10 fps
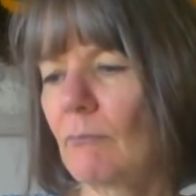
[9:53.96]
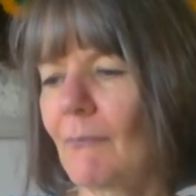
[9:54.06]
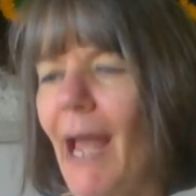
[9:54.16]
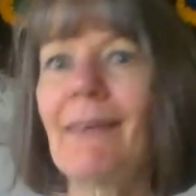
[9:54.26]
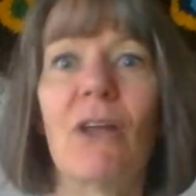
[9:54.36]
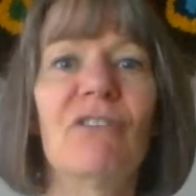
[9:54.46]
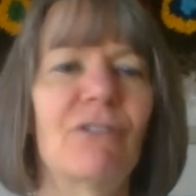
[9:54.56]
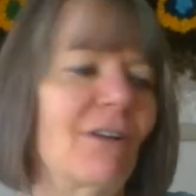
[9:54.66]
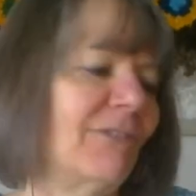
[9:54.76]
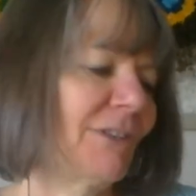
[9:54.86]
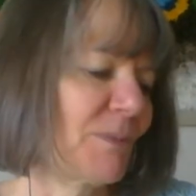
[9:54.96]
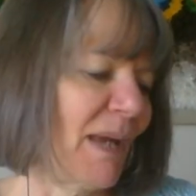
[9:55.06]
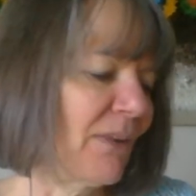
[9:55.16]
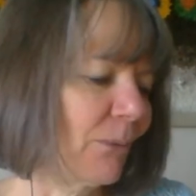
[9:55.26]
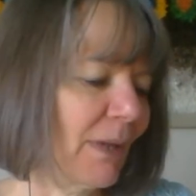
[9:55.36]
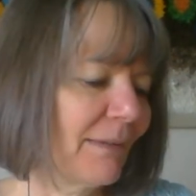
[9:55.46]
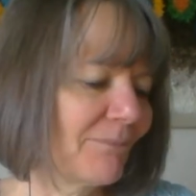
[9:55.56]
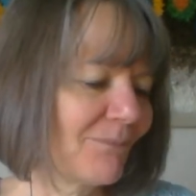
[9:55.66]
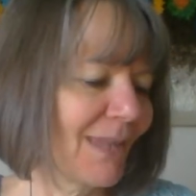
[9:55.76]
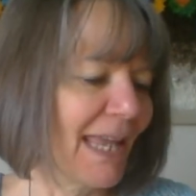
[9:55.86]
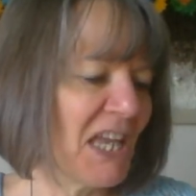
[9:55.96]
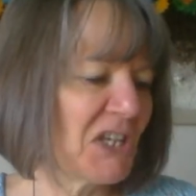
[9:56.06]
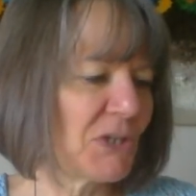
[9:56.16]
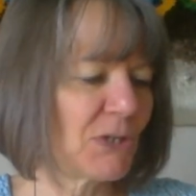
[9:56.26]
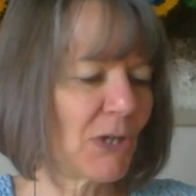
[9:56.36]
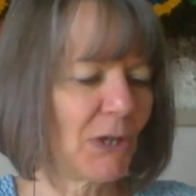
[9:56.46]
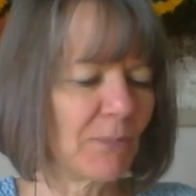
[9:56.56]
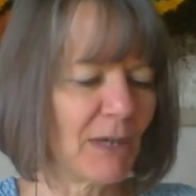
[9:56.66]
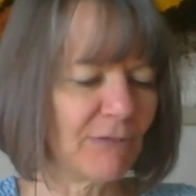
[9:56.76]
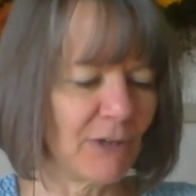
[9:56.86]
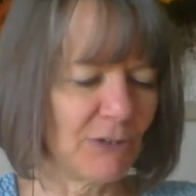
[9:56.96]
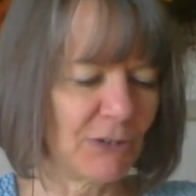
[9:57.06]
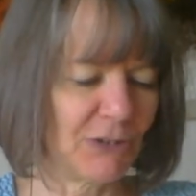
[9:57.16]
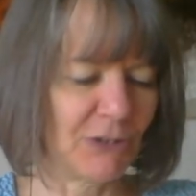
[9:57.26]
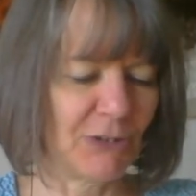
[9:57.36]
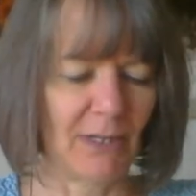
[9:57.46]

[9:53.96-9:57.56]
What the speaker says: I love ruffles, by the way. So my first